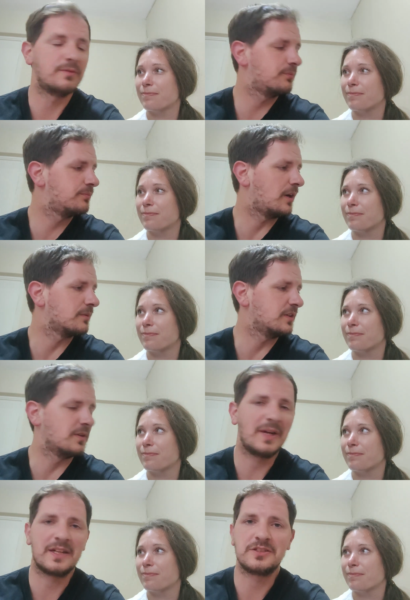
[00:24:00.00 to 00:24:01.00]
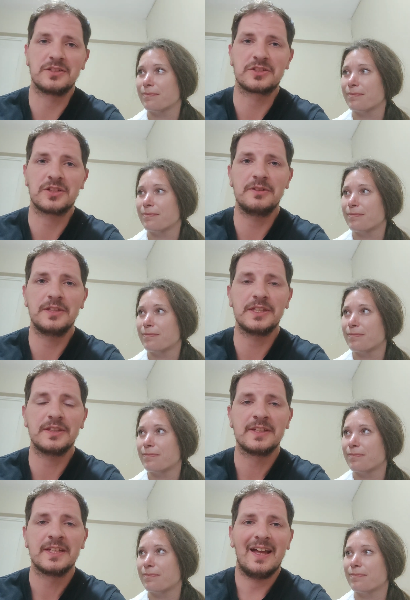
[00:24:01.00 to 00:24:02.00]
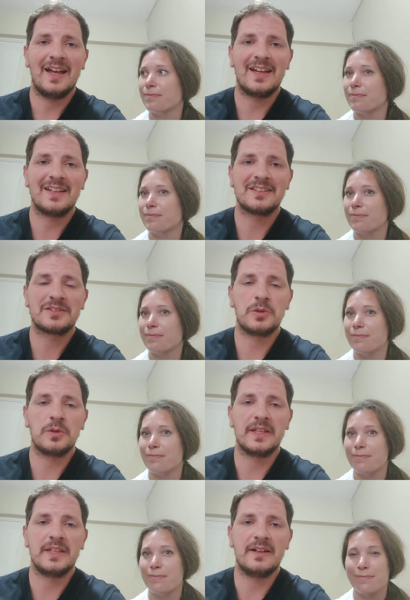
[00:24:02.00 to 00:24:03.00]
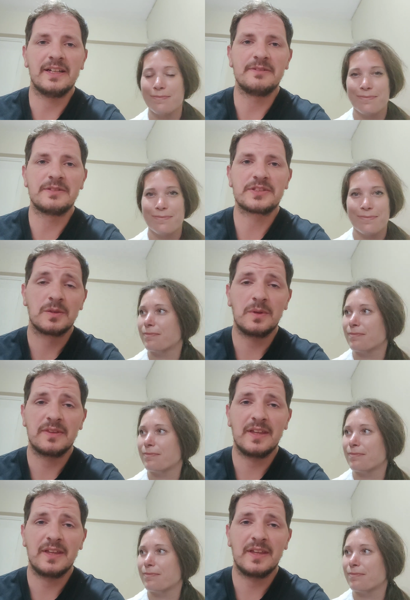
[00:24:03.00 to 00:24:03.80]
Speaker 1: we've popped on the bed and just shown you, and call it a night. So